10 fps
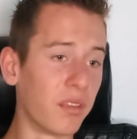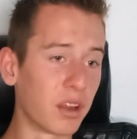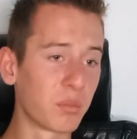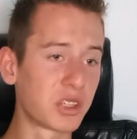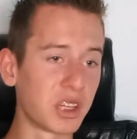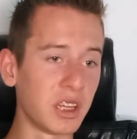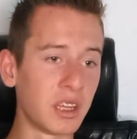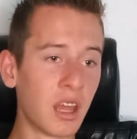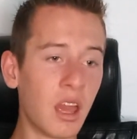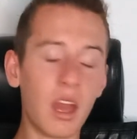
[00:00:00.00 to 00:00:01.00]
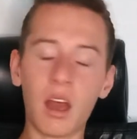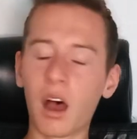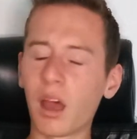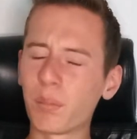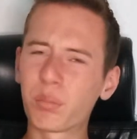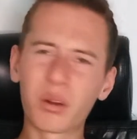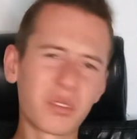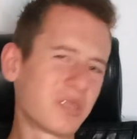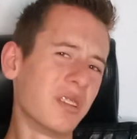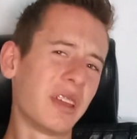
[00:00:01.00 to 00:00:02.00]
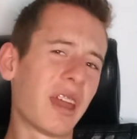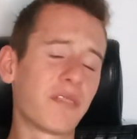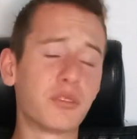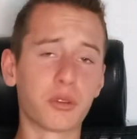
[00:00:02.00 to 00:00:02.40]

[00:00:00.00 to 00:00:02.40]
on their machine, I personally have